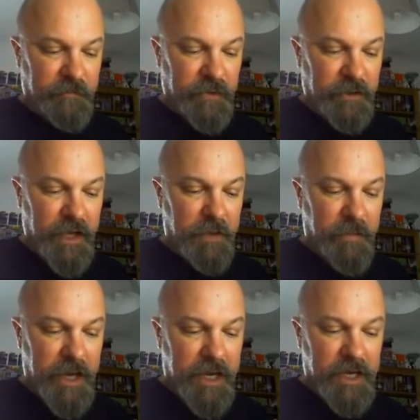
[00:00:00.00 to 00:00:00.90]
They
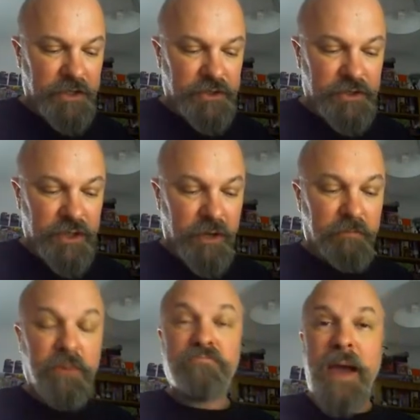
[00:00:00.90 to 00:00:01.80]
appear injured
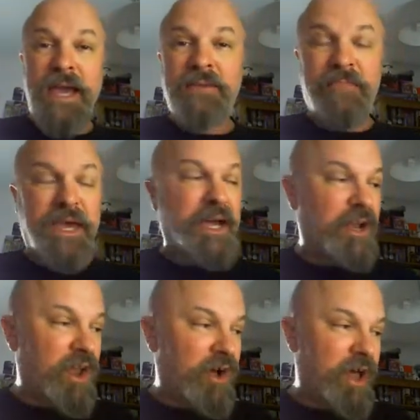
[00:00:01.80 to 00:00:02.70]
but may be
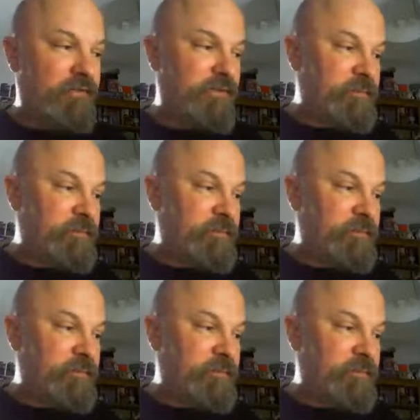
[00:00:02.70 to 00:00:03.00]
alive.